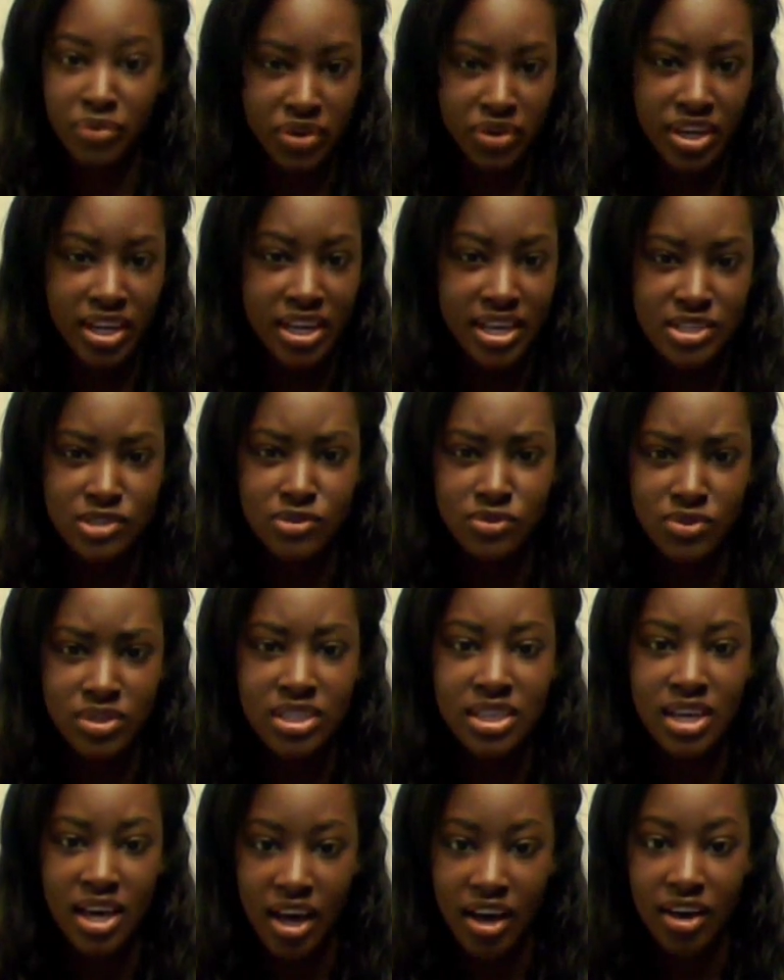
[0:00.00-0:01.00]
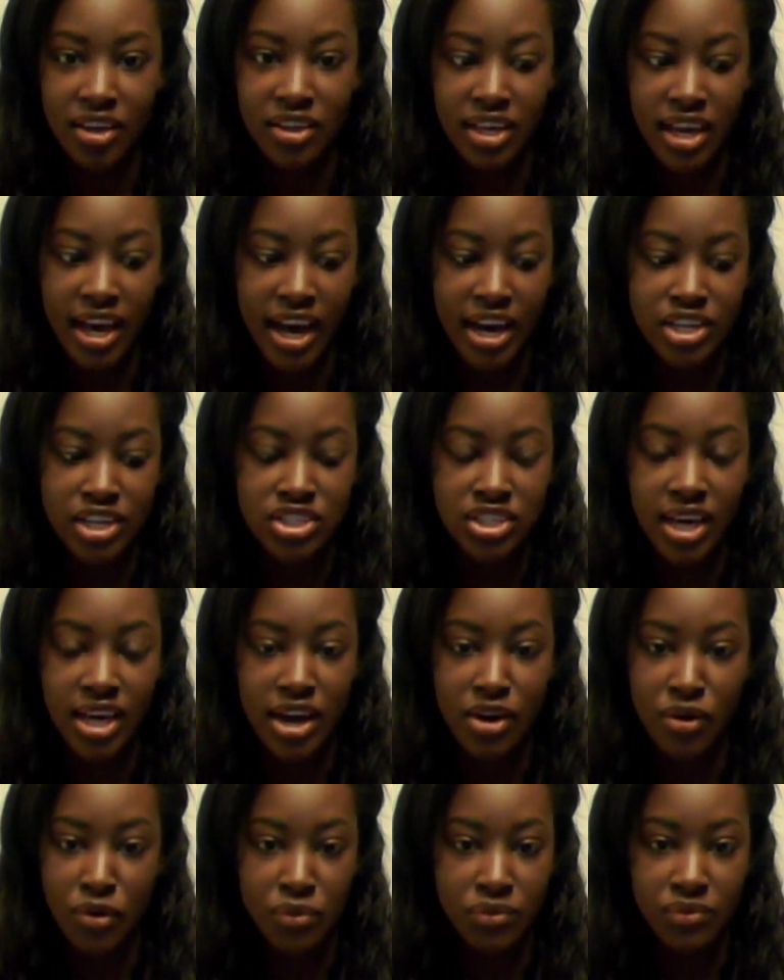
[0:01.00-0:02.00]
pretty. It's really ugly, actually.
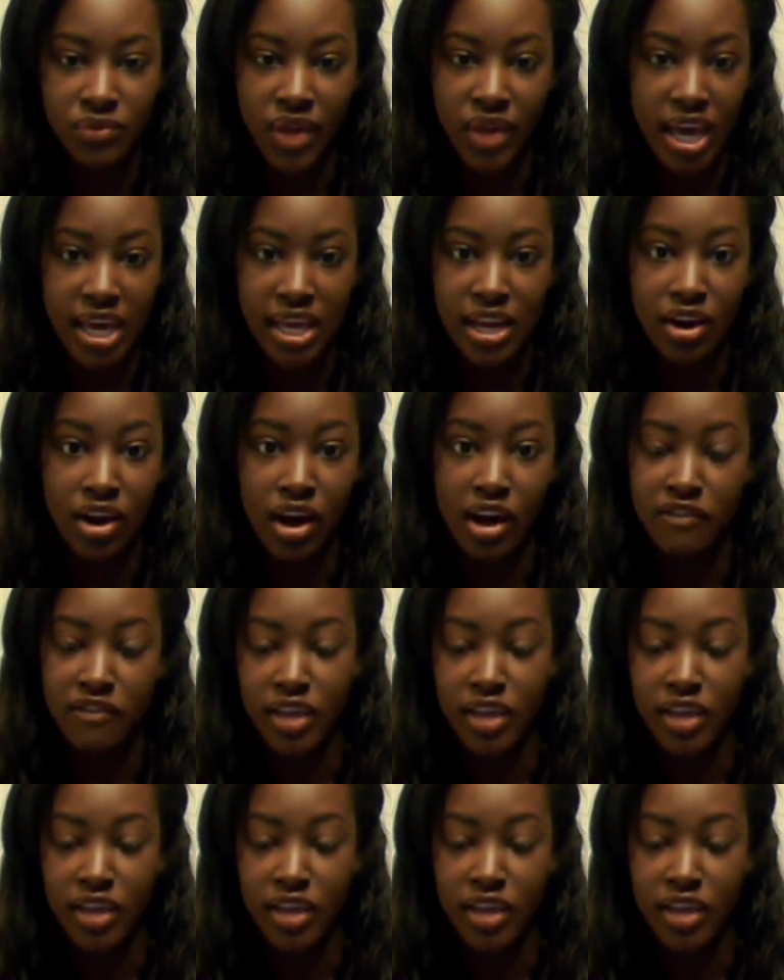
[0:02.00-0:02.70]
I don't like it at all.